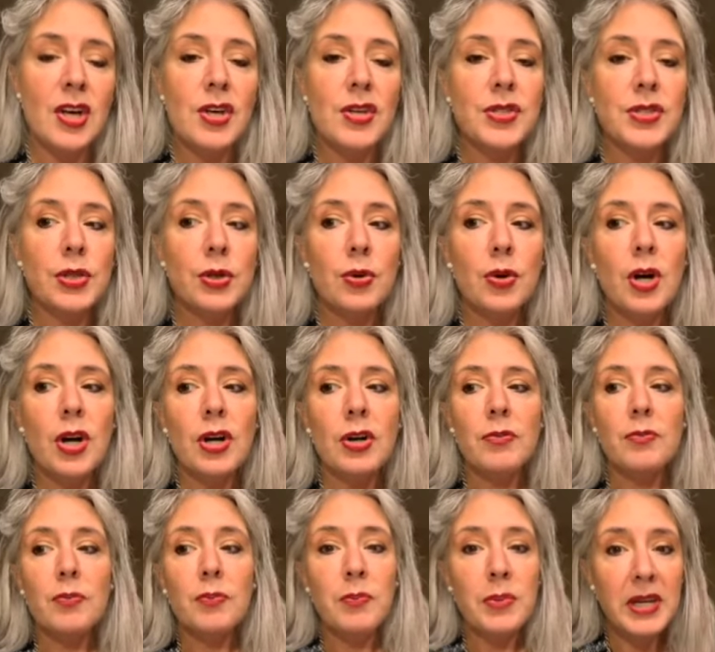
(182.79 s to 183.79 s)
So
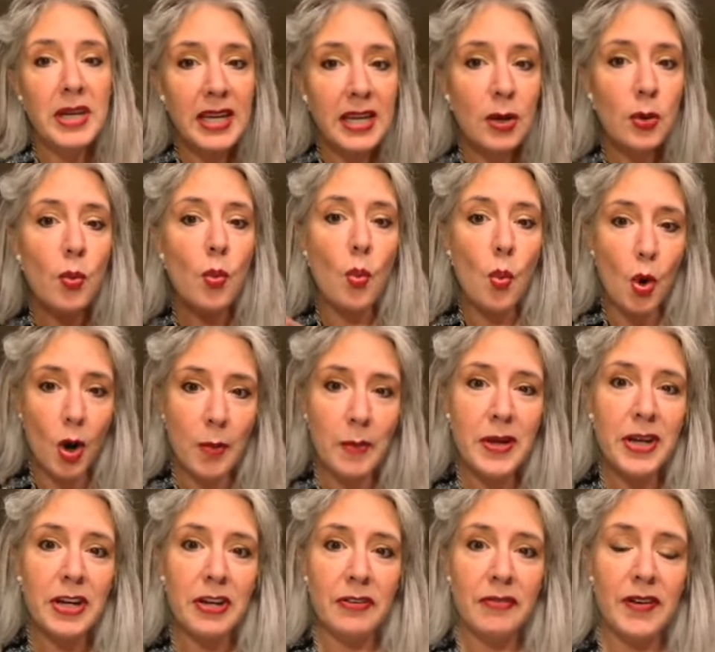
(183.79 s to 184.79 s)
begin
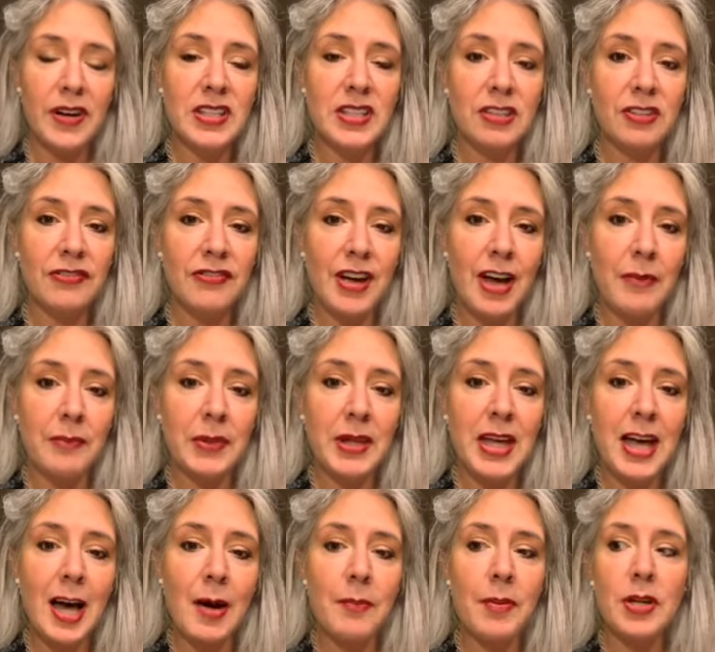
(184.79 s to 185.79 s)
warming your friends and
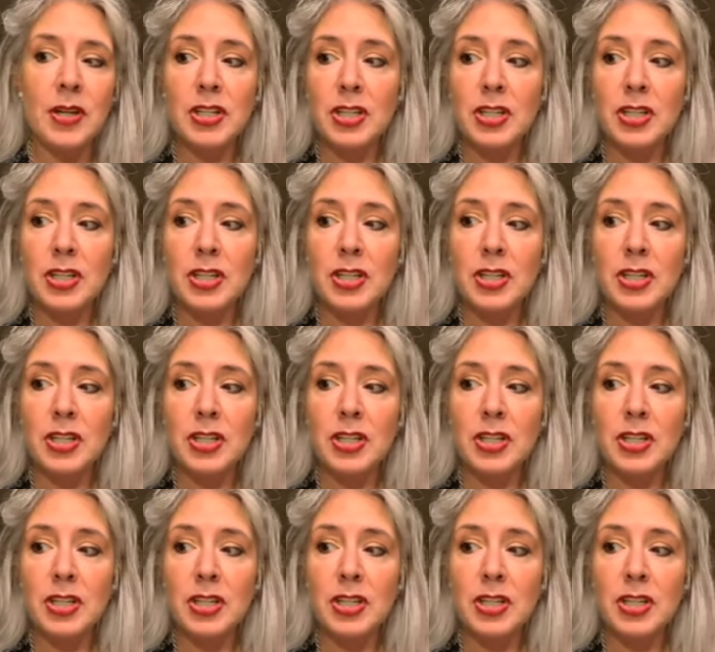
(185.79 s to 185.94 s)
family up